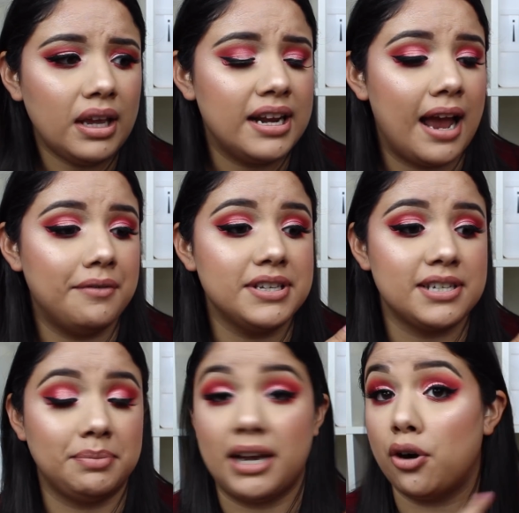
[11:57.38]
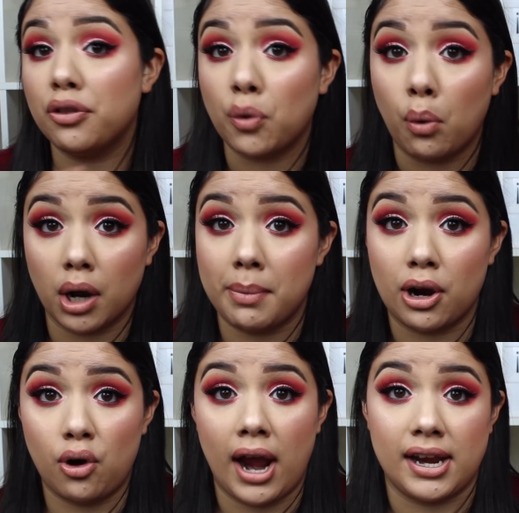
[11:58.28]
and having something I don't have to worry
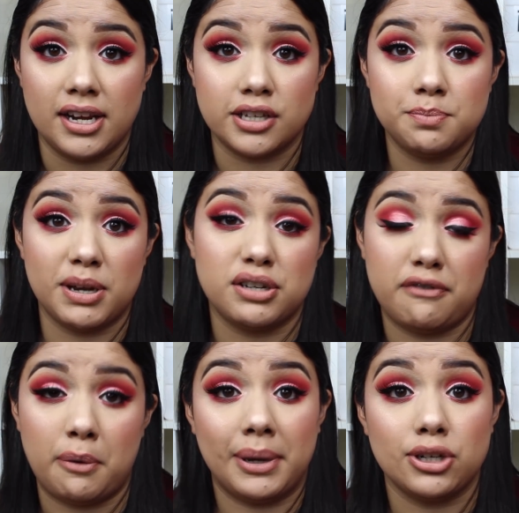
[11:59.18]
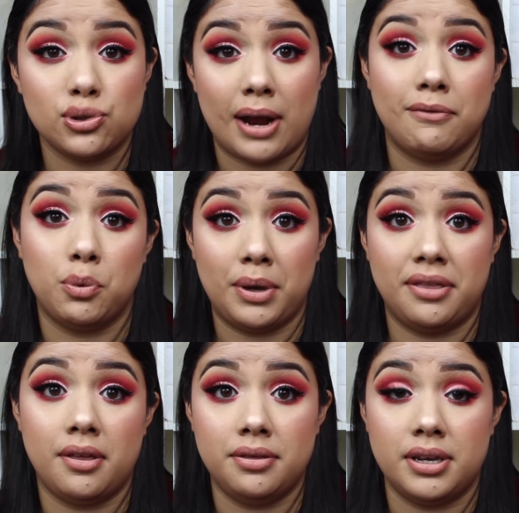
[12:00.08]
about cracking, especially if I want to travel
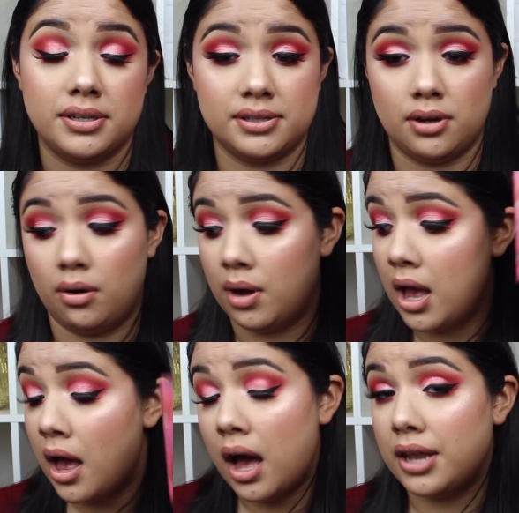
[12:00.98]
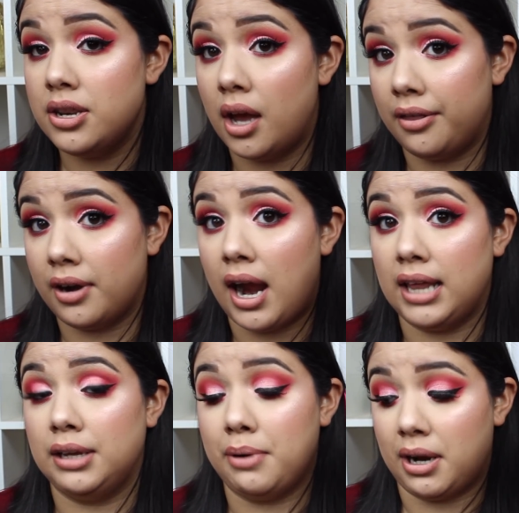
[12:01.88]
with these. So another
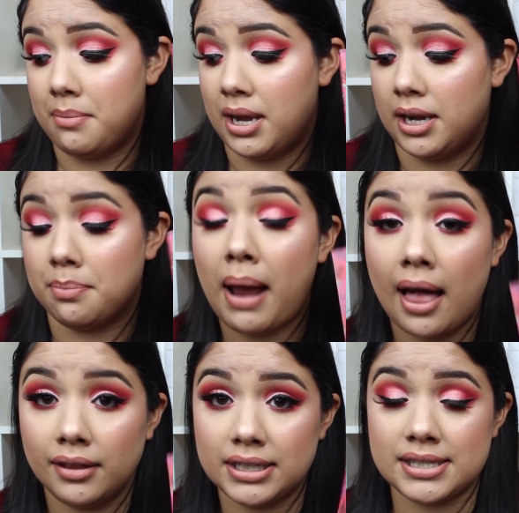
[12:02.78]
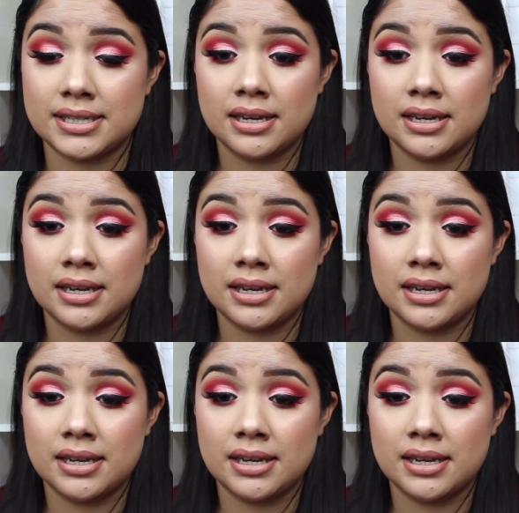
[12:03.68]
highly recommended palette.